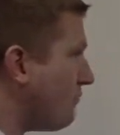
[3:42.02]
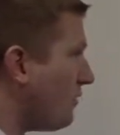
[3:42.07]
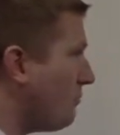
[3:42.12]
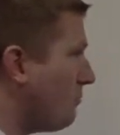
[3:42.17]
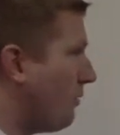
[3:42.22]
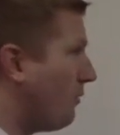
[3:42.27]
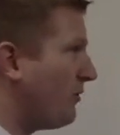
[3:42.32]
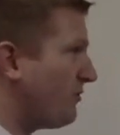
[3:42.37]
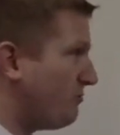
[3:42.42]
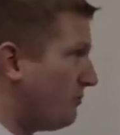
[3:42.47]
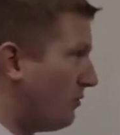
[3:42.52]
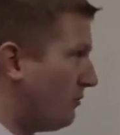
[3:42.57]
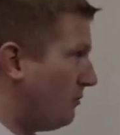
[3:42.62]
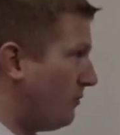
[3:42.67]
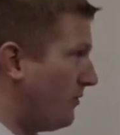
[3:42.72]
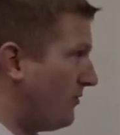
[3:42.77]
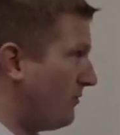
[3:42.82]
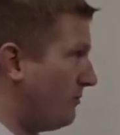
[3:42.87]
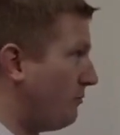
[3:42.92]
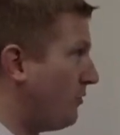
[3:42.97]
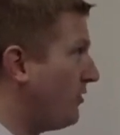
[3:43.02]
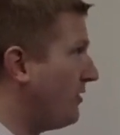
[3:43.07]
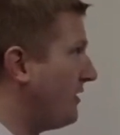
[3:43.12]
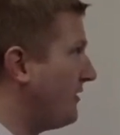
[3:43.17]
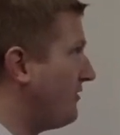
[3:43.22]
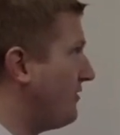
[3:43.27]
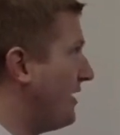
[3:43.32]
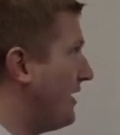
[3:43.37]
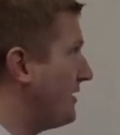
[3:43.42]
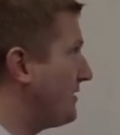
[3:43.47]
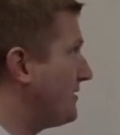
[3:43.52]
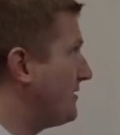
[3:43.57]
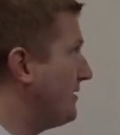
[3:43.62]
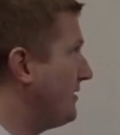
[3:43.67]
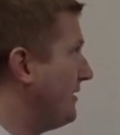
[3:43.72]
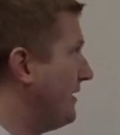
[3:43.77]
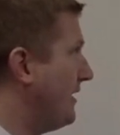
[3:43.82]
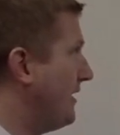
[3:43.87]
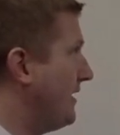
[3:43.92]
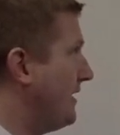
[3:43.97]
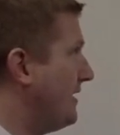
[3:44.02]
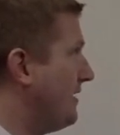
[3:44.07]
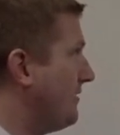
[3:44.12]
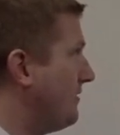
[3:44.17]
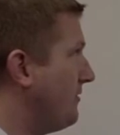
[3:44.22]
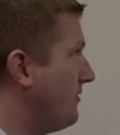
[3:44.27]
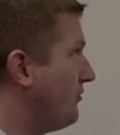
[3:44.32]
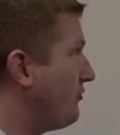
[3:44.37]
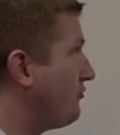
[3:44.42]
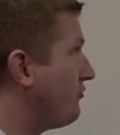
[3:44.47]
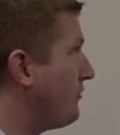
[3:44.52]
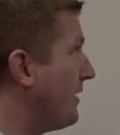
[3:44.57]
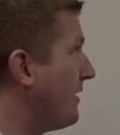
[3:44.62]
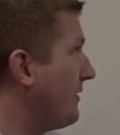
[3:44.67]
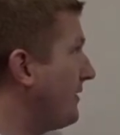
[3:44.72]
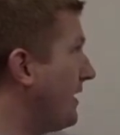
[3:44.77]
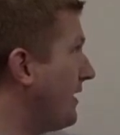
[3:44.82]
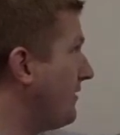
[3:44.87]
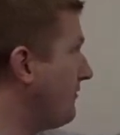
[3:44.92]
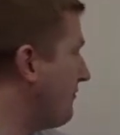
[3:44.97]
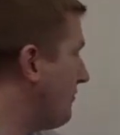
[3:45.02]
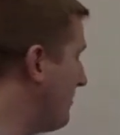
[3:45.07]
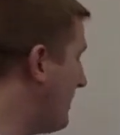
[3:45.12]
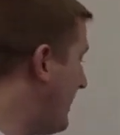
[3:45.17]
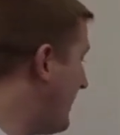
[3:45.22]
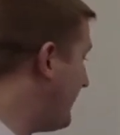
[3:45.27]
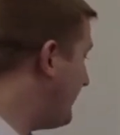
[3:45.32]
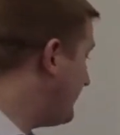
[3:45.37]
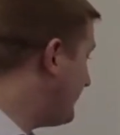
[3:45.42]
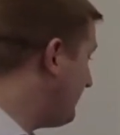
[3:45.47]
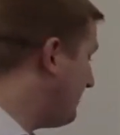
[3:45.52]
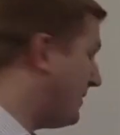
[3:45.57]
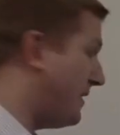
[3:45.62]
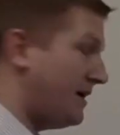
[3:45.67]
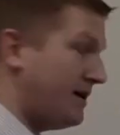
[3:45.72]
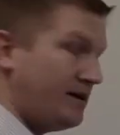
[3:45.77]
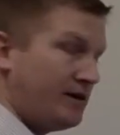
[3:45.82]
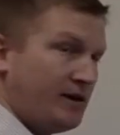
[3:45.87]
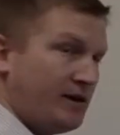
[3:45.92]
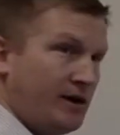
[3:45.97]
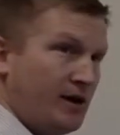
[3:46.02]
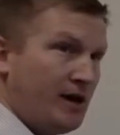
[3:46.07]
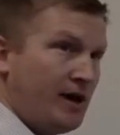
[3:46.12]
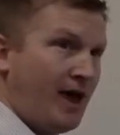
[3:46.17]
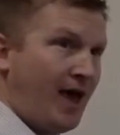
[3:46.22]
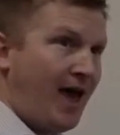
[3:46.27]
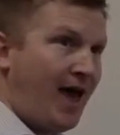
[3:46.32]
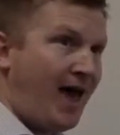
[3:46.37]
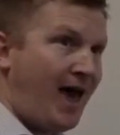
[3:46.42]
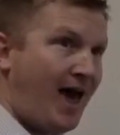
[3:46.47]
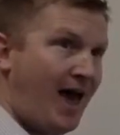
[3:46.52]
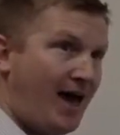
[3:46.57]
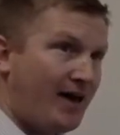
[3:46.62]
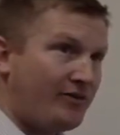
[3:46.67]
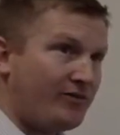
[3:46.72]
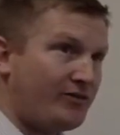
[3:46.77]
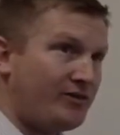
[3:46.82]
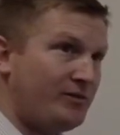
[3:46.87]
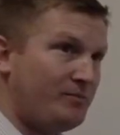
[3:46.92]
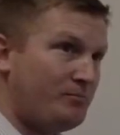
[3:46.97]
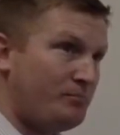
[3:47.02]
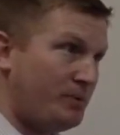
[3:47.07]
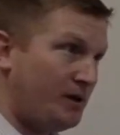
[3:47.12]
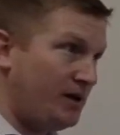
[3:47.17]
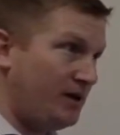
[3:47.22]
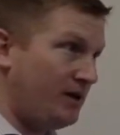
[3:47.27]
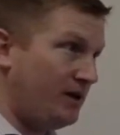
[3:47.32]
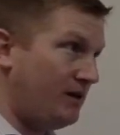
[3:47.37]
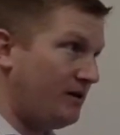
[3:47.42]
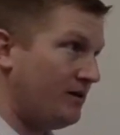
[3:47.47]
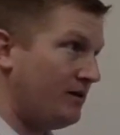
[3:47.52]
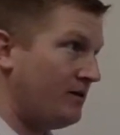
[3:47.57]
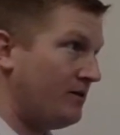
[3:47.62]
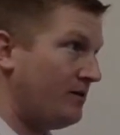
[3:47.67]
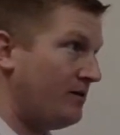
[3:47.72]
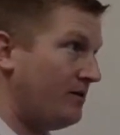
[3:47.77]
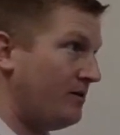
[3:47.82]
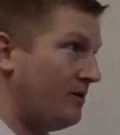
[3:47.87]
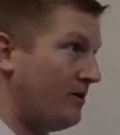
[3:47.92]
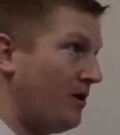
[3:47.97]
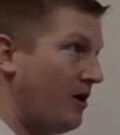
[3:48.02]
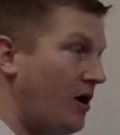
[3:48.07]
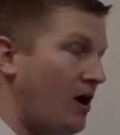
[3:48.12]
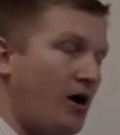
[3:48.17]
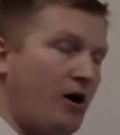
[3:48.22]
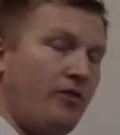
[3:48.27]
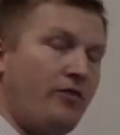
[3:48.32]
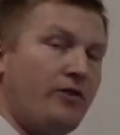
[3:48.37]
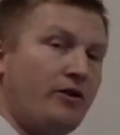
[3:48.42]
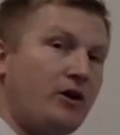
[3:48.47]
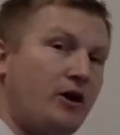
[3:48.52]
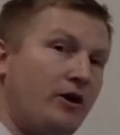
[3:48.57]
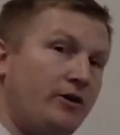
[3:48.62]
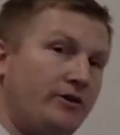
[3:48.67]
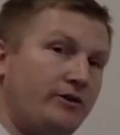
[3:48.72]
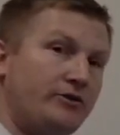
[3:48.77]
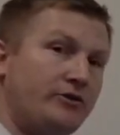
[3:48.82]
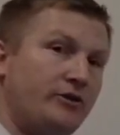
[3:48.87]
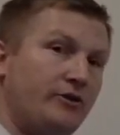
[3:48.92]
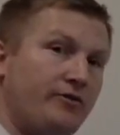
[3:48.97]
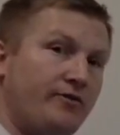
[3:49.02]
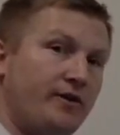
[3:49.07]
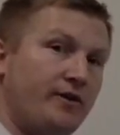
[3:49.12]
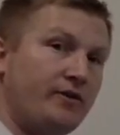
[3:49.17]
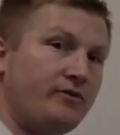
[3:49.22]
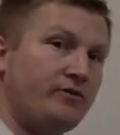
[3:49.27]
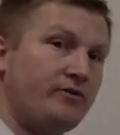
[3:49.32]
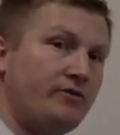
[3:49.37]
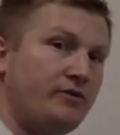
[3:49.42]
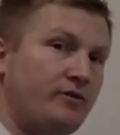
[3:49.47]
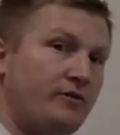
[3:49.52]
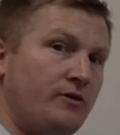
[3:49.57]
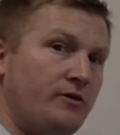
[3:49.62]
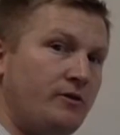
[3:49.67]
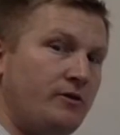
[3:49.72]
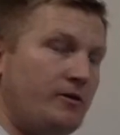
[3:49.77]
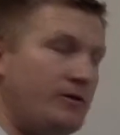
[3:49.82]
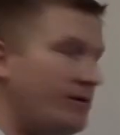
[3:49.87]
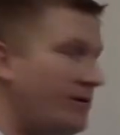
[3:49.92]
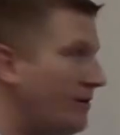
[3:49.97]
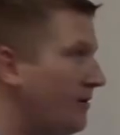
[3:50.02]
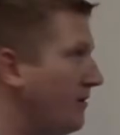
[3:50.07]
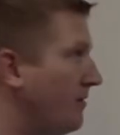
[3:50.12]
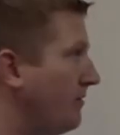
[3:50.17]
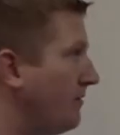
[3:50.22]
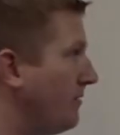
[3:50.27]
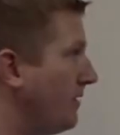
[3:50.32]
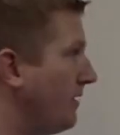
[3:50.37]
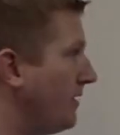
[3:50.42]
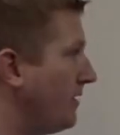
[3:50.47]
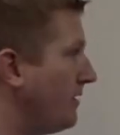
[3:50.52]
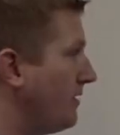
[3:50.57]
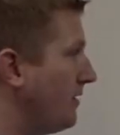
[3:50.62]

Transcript: what's important is that the straight line from A to B has to be on the conic surface, right?